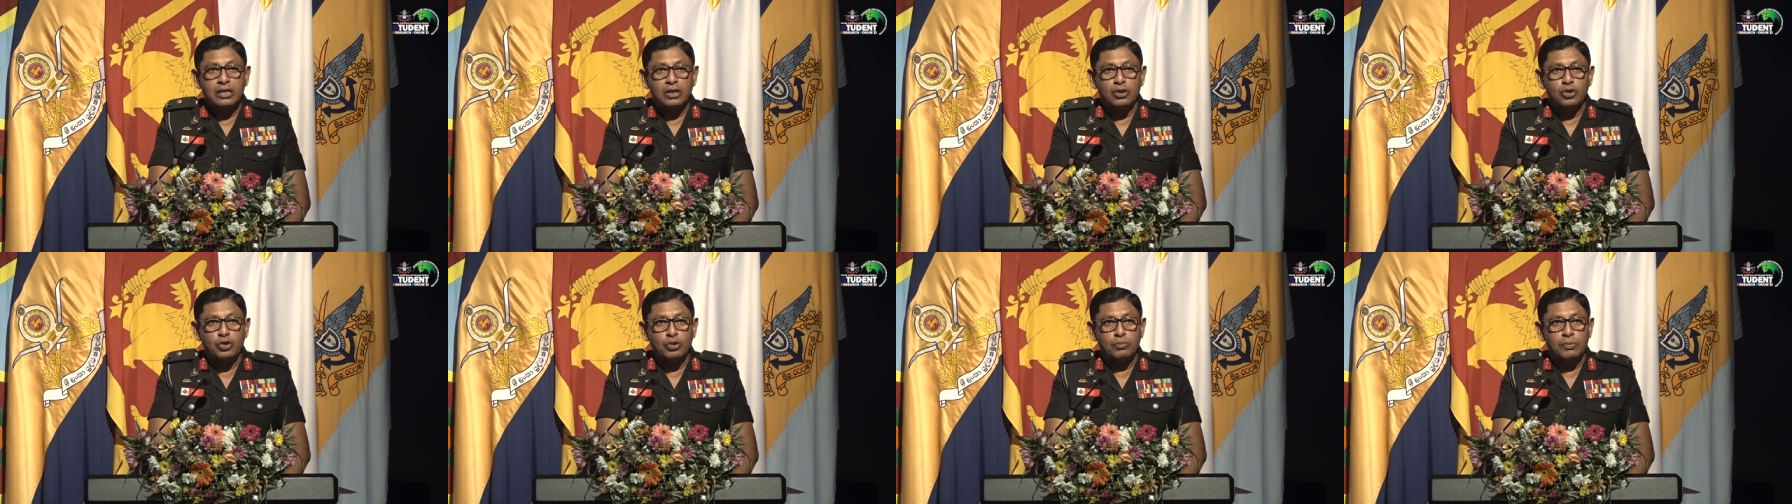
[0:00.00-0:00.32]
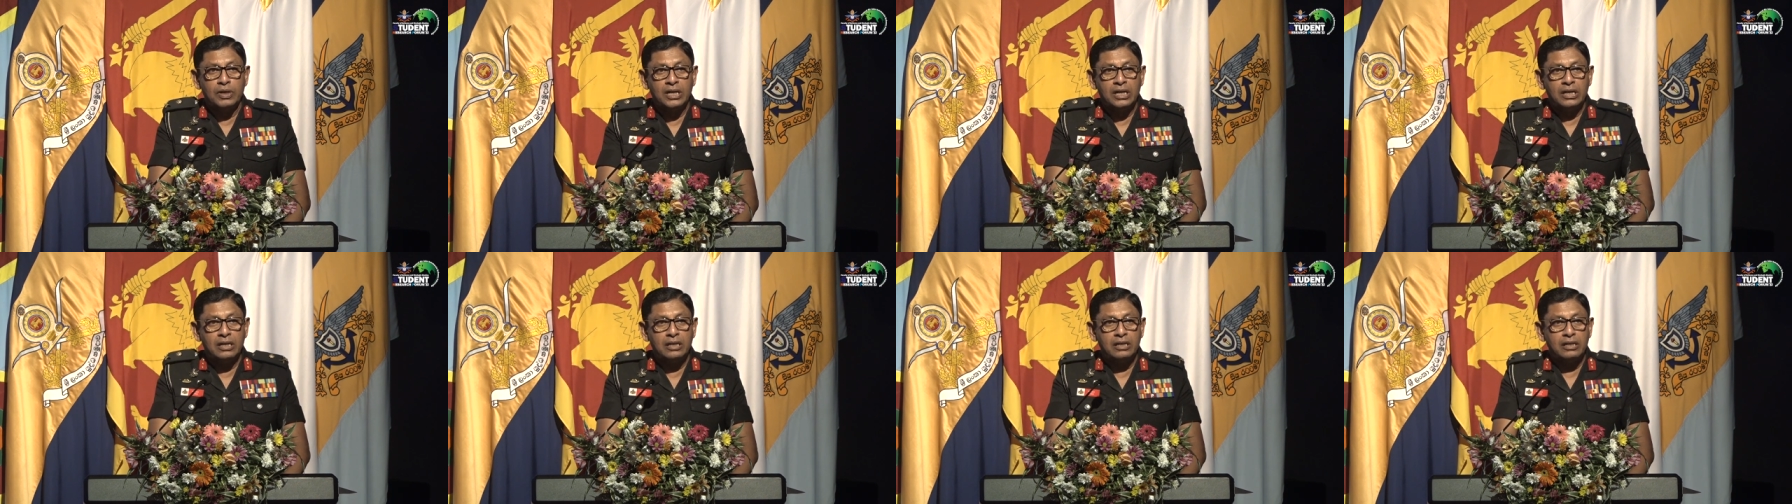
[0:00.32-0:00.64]

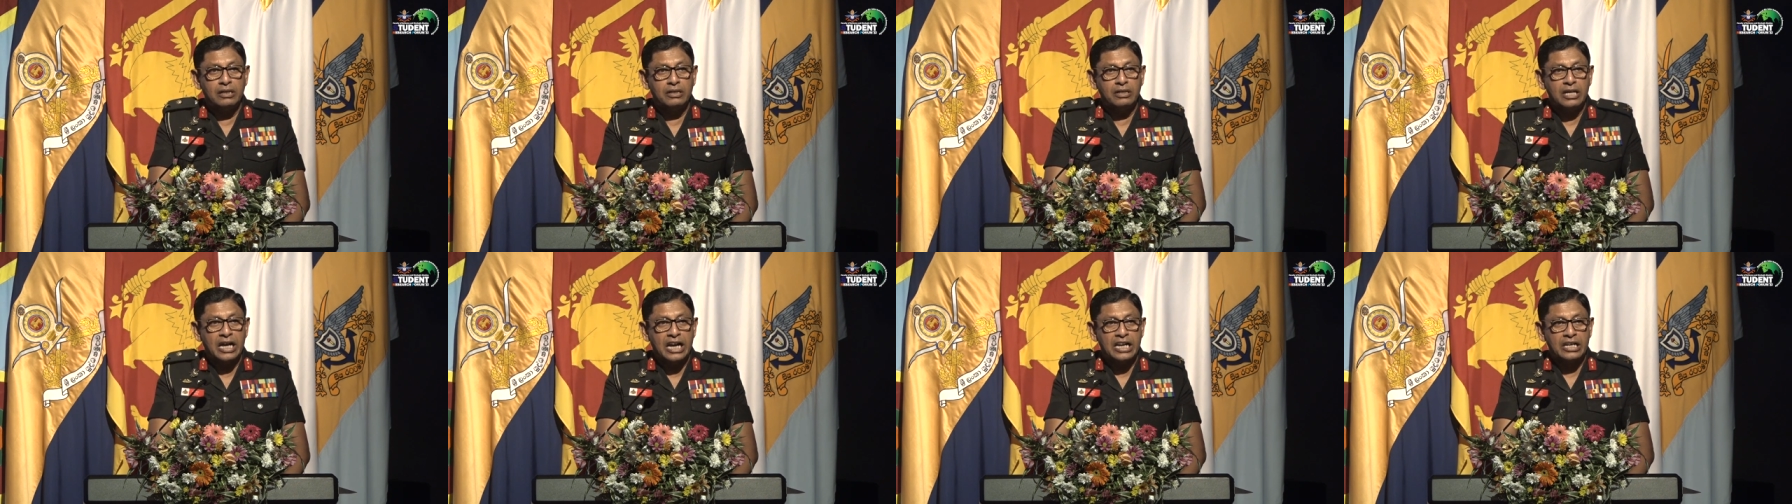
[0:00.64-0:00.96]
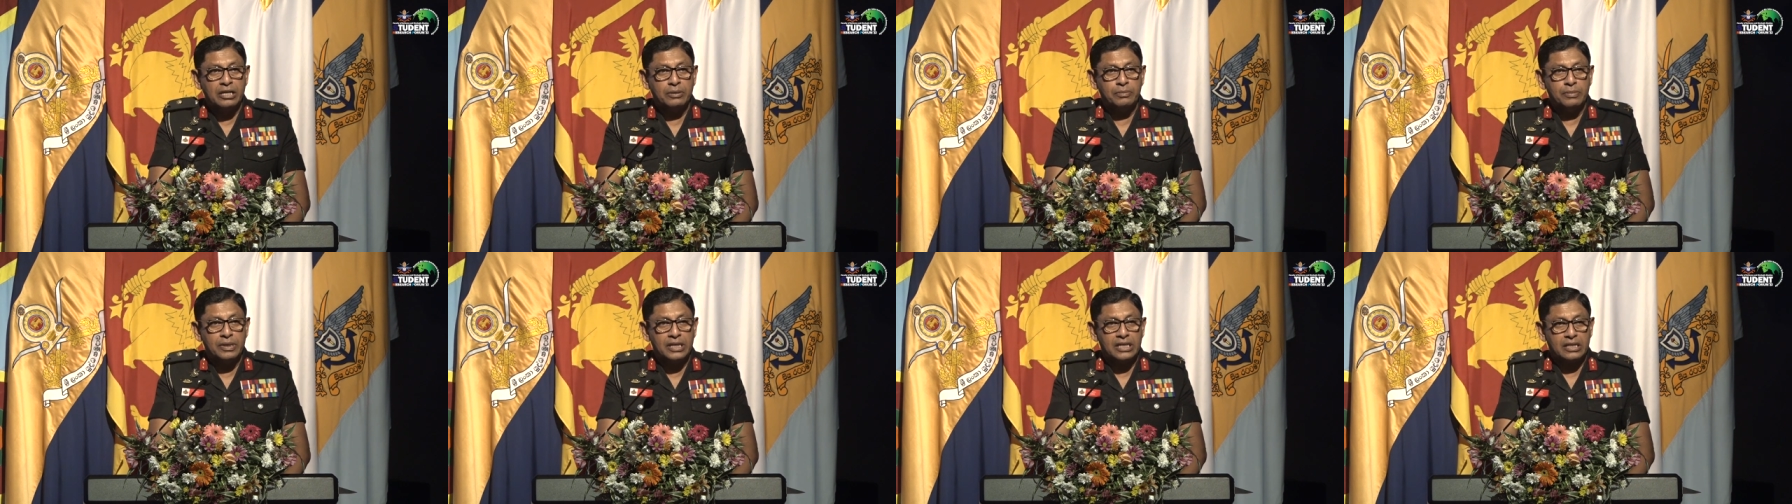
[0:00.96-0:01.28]
global
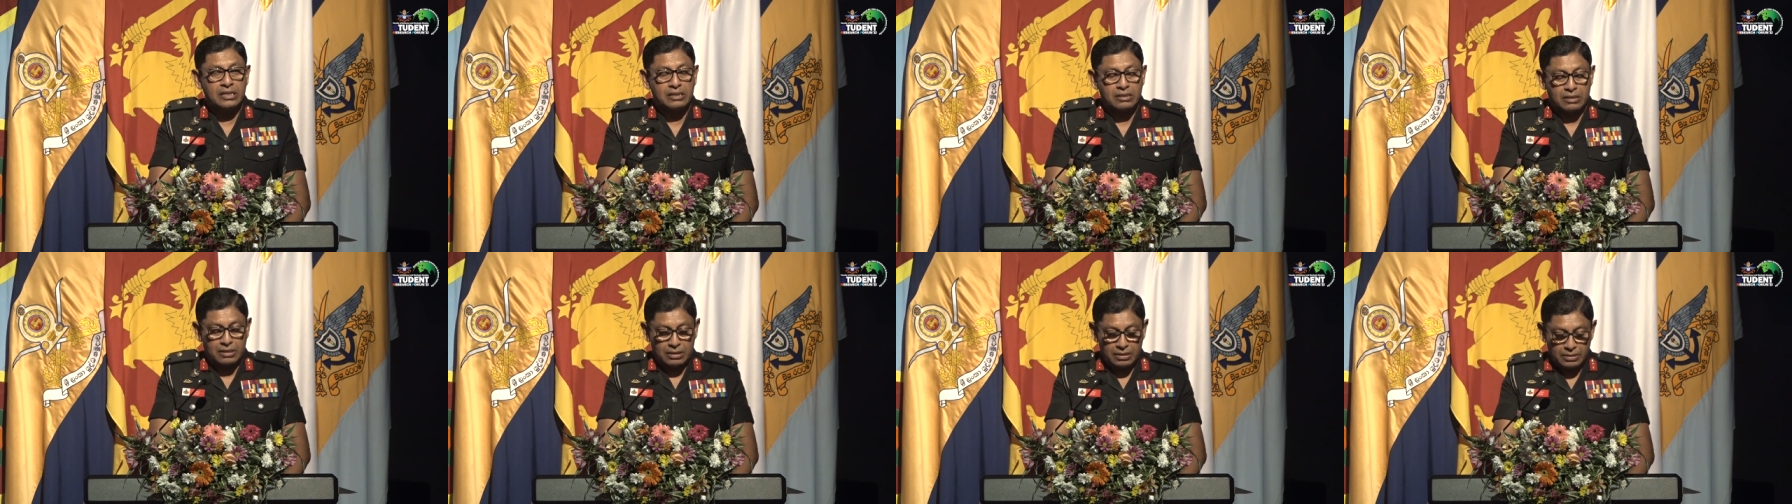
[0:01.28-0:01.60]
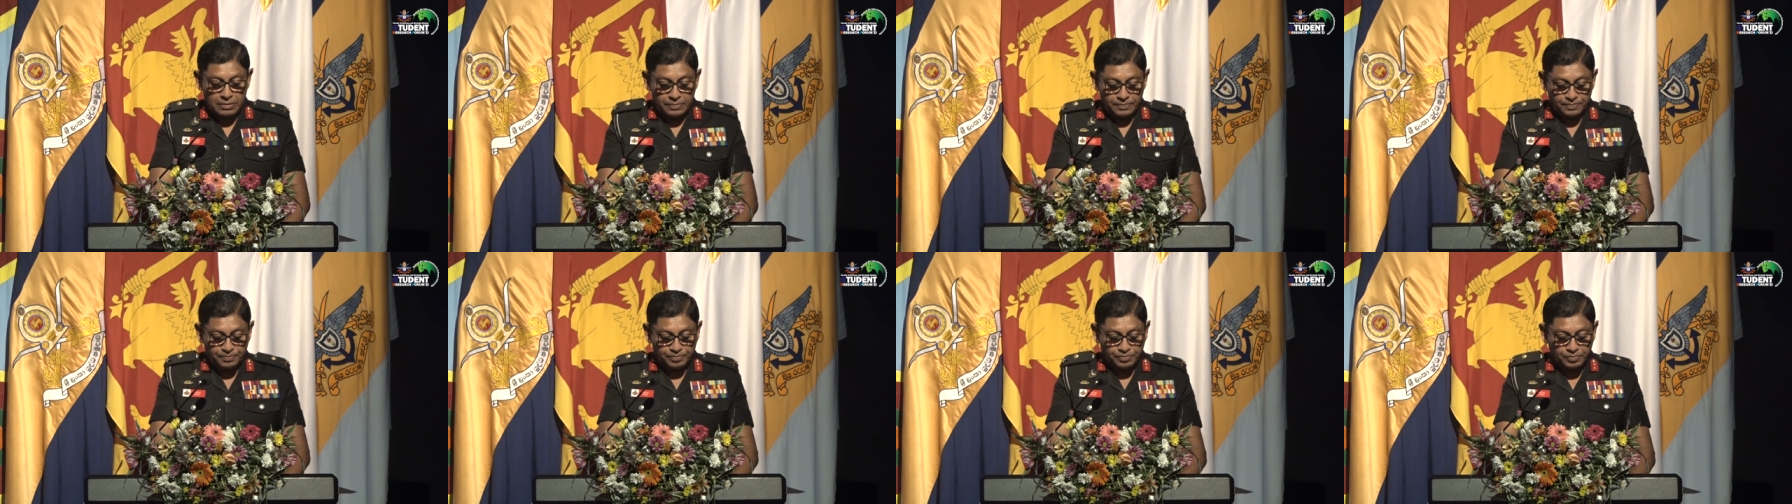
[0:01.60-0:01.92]

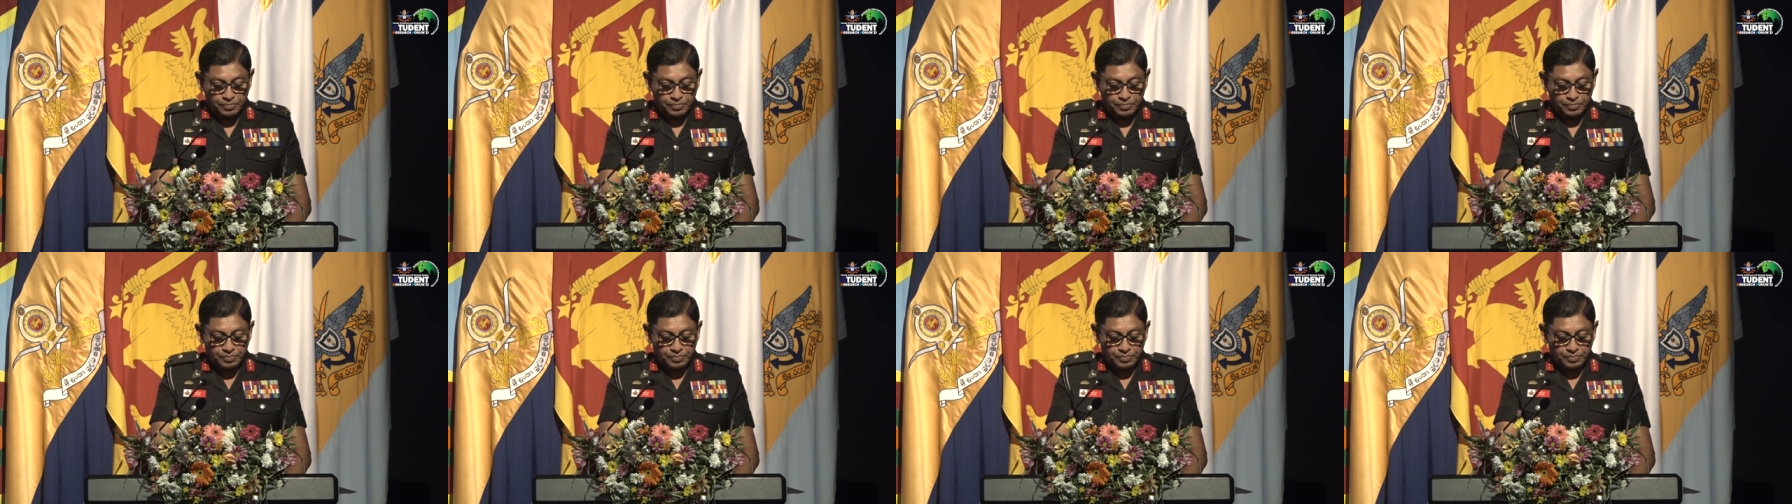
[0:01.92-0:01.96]
dynamics.